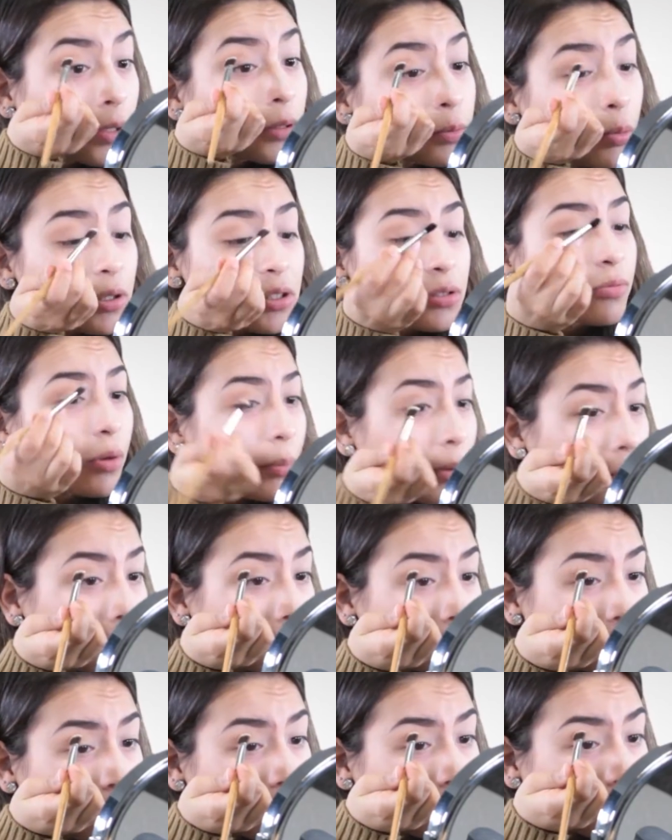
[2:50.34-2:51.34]
And now I'm
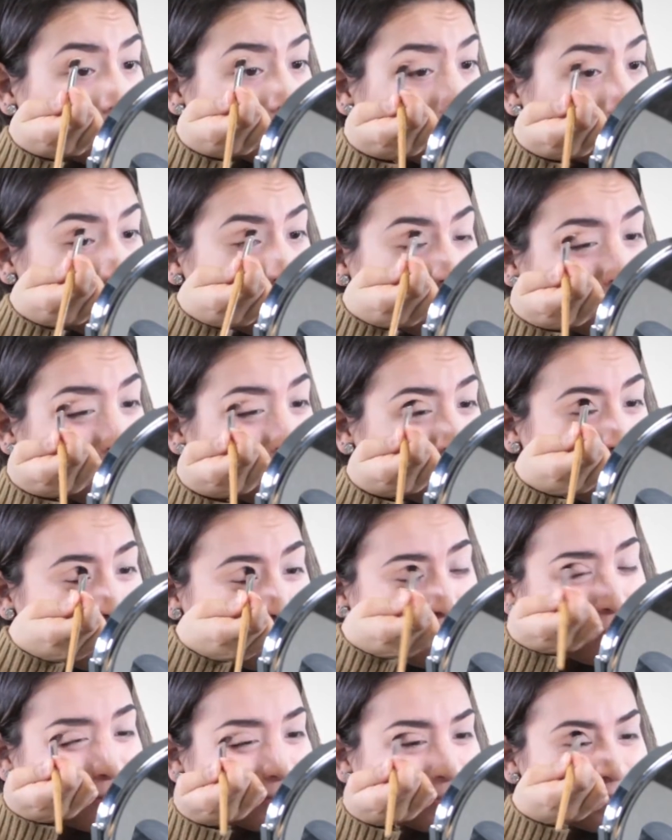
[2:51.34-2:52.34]
also going to use the
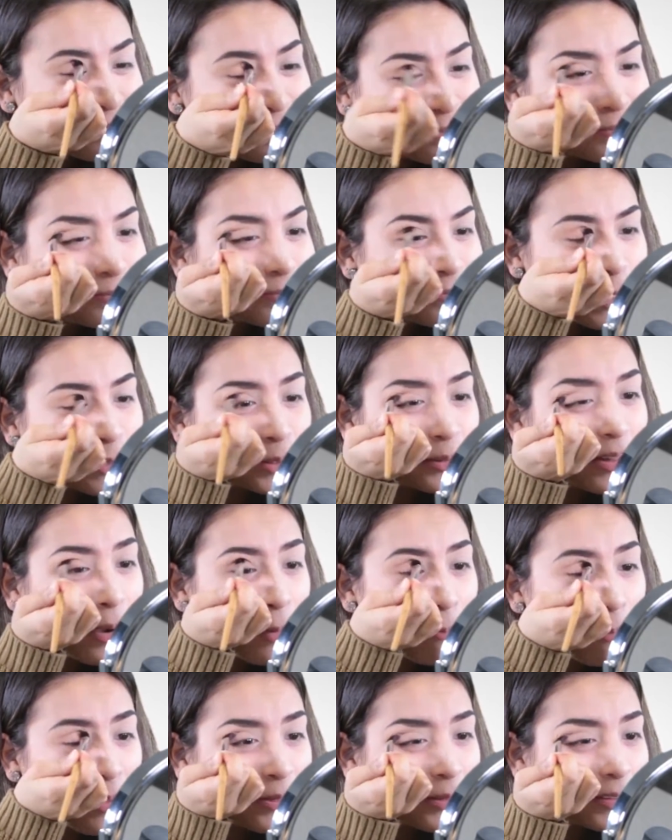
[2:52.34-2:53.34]
color Real Gar
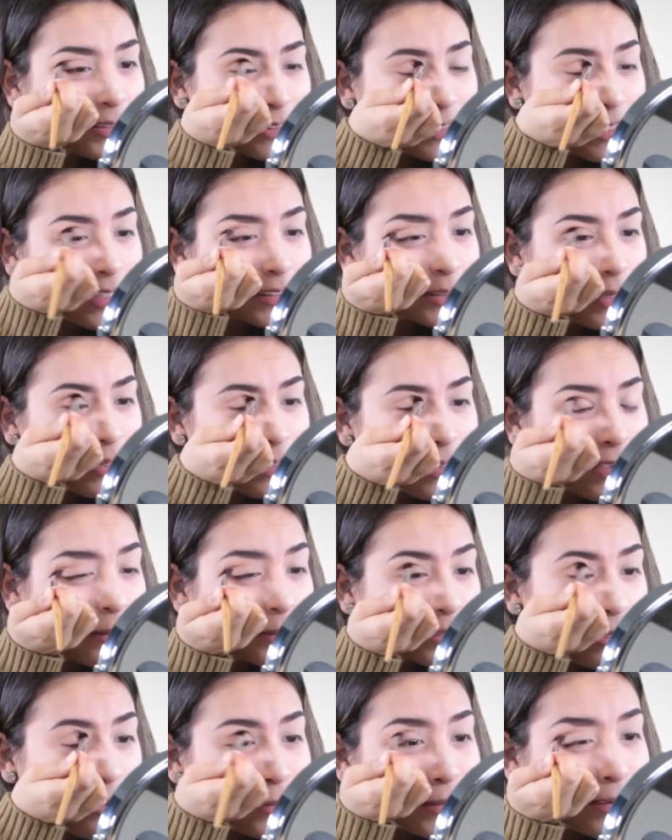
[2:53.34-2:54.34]
to also
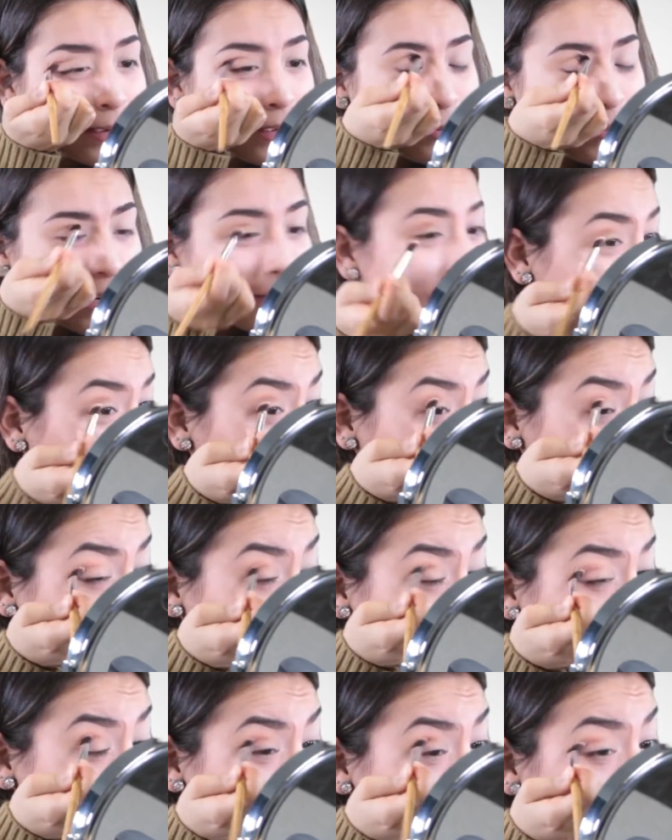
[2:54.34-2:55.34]
darken up the
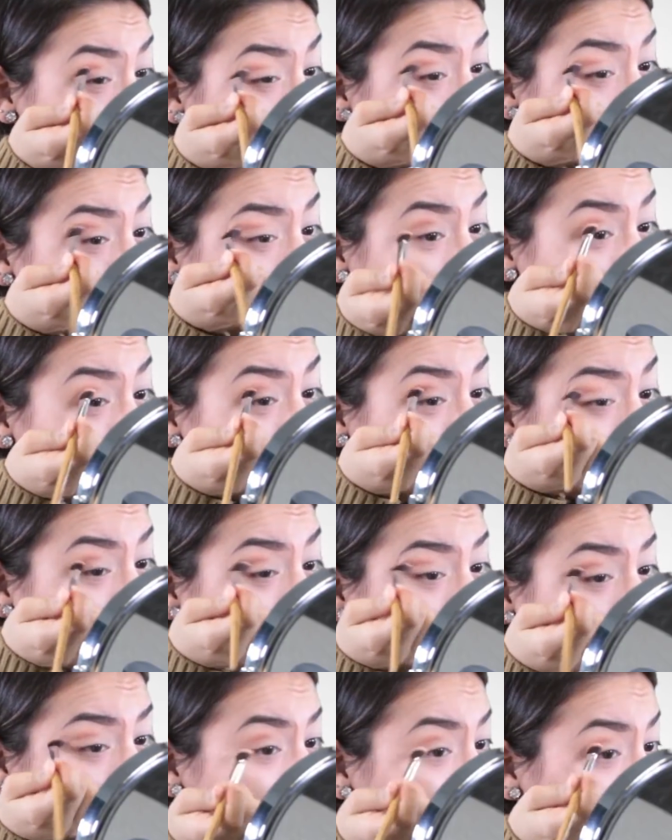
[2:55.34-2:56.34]
crease. And just
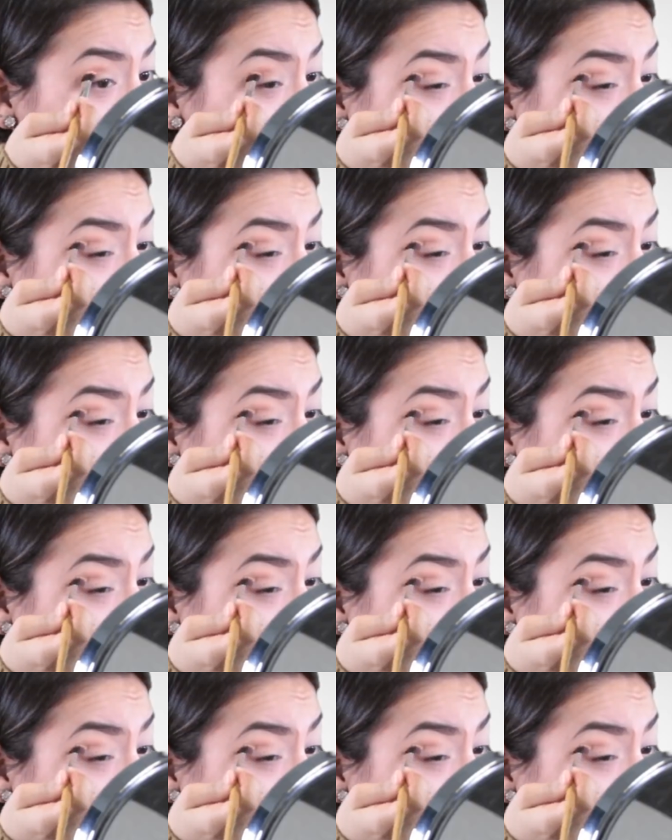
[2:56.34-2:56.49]
blend it